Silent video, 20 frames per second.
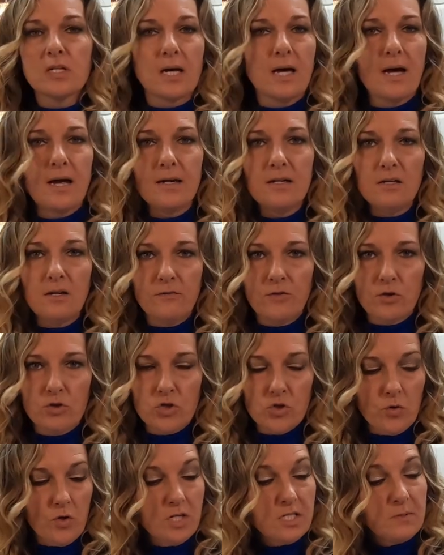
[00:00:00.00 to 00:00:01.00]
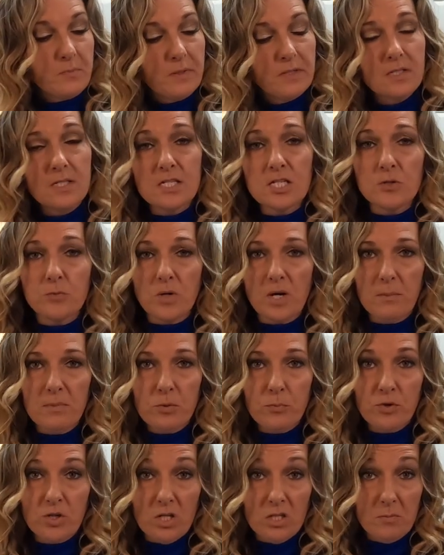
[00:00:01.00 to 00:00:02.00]
the kind of your choice, but this is what I'm
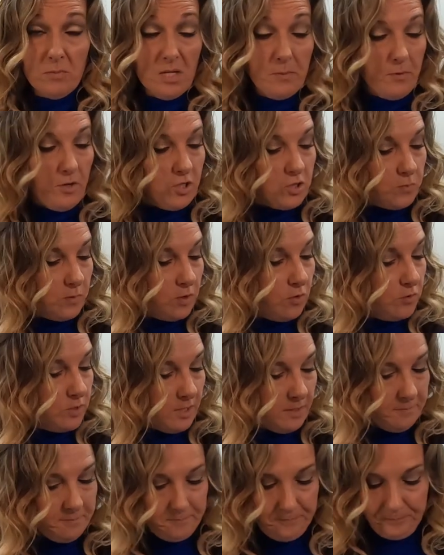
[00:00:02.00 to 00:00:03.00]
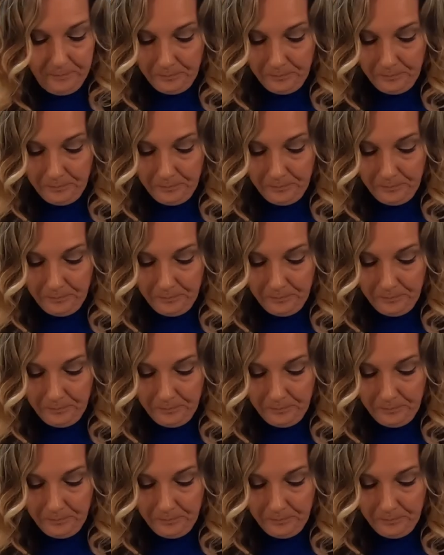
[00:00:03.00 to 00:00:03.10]
going to put on the meatballs when they're done.